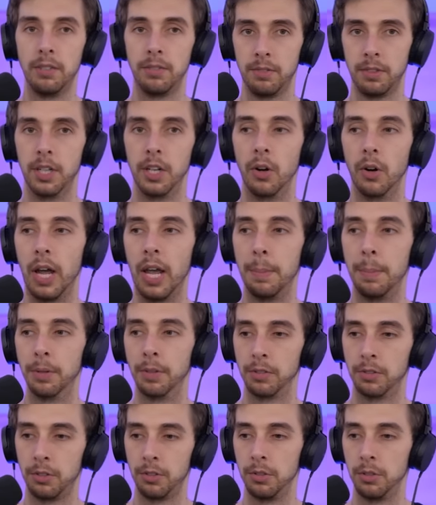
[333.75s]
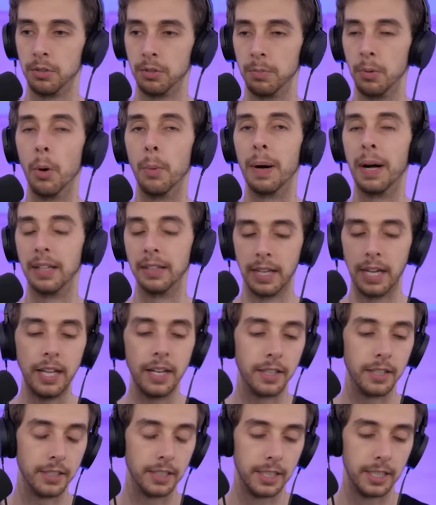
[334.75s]
you know, able to use mobile
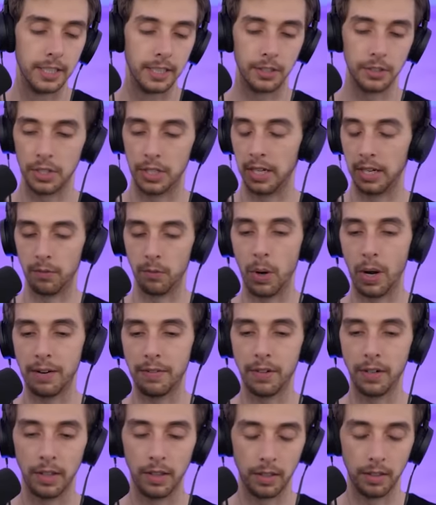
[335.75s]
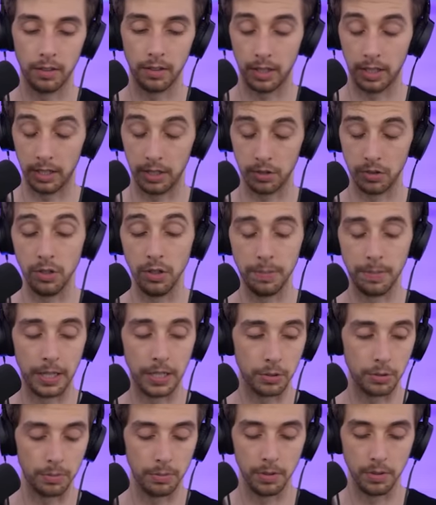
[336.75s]
data because I didn't have Wi-Fi in, the, in this new
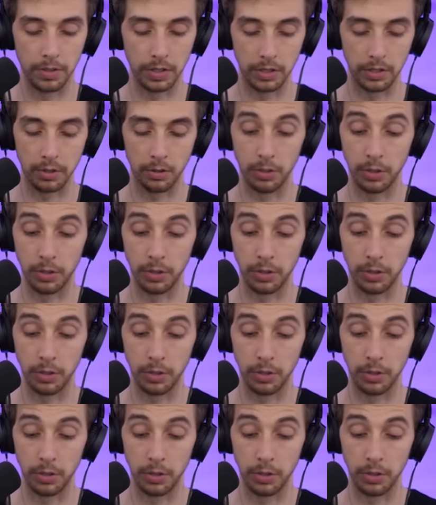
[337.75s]
place we moved into.